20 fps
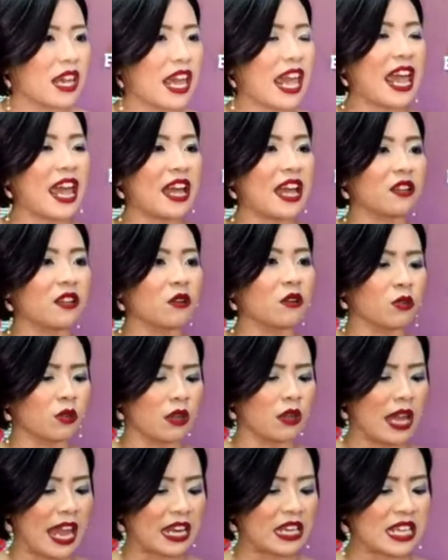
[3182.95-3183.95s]
and uh,
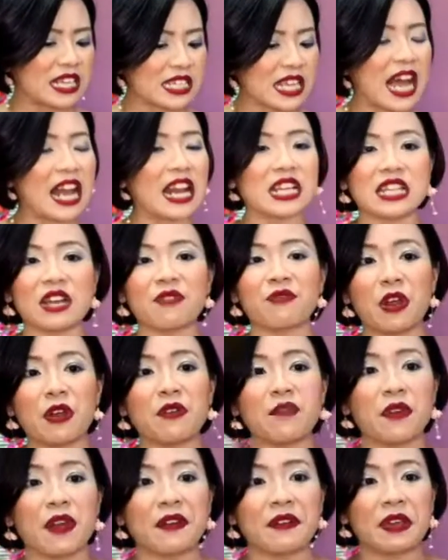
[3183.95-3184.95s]
and these colors are
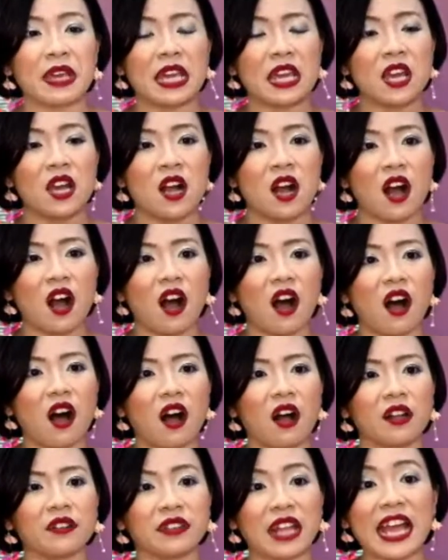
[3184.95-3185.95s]
very very
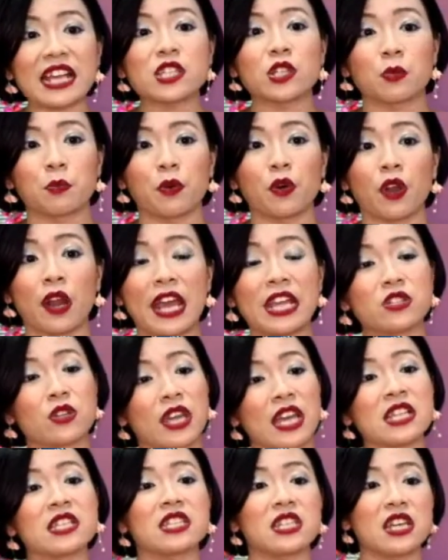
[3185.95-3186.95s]
uh, nice to put on as you
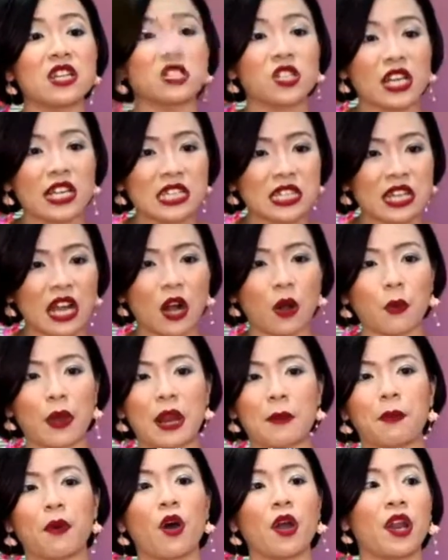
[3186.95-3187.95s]
can see just now when
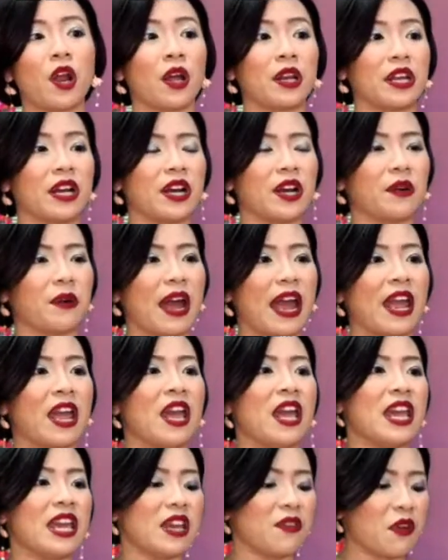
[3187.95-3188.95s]
i put on, on her right
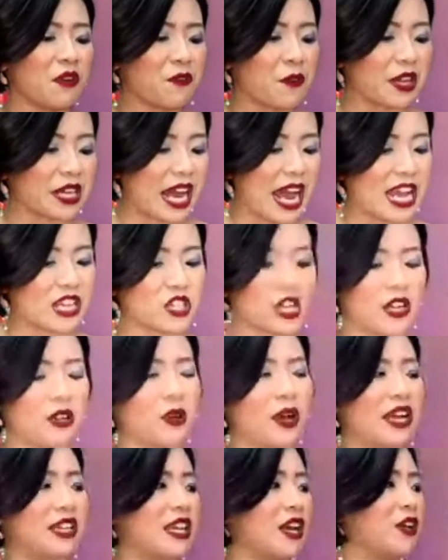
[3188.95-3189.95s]
even for the eyeshadow
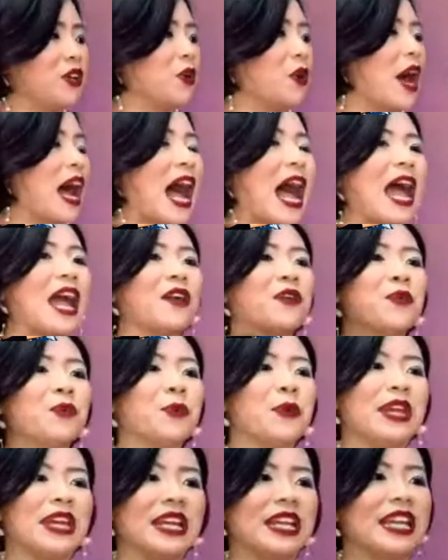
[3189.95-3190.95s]
i tell you i
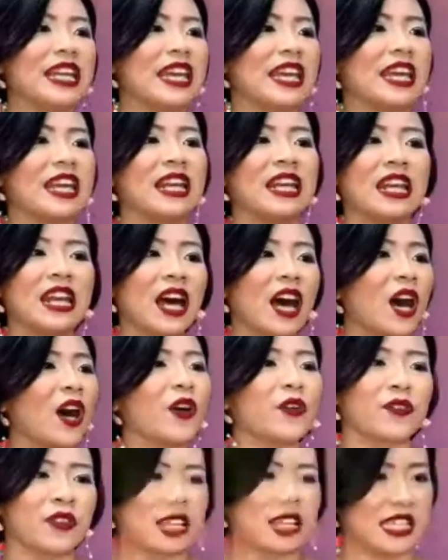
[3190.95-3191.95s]
really
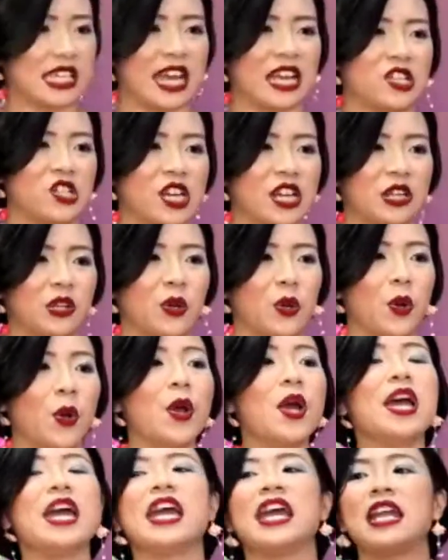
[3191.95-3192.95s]
love this eyeshadow
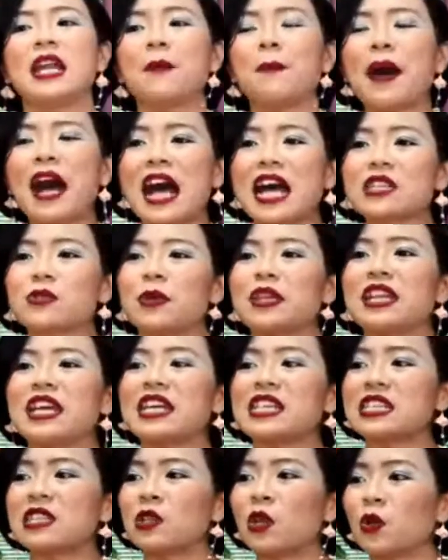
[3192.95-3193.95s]
in the past when
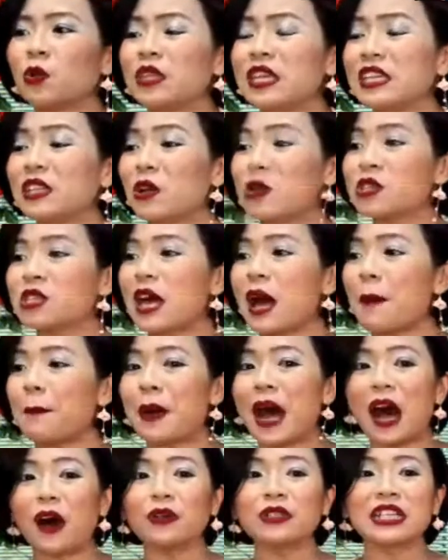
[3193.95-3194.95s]
there is normally those uh,
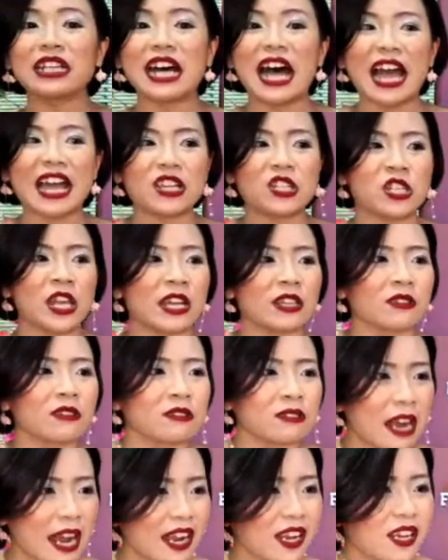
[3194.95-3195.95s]
powder eyeshadow
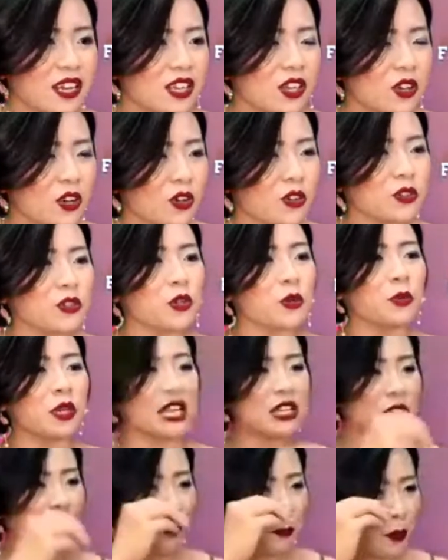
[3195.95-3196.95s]
right you know you
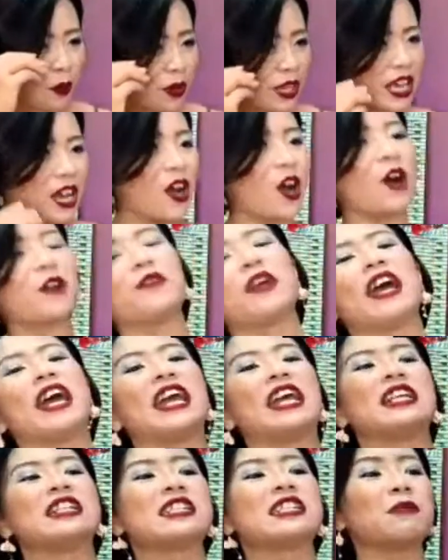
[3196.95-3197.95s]
need to put it on
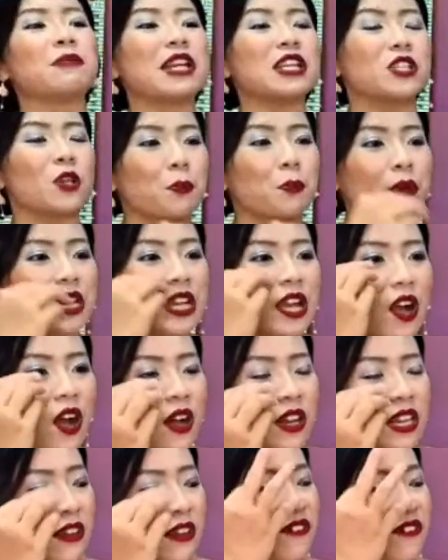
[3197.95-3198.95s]
right sometimes you put it
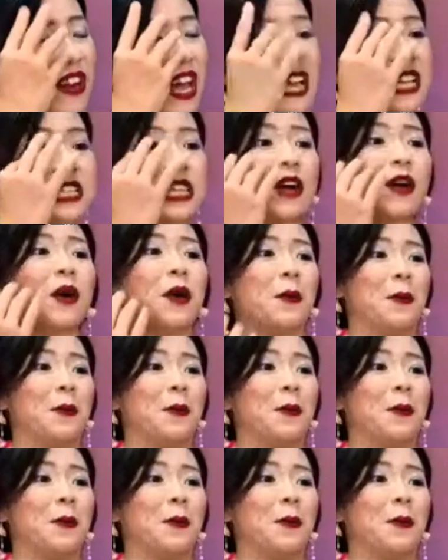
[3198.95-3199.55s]
on it flies down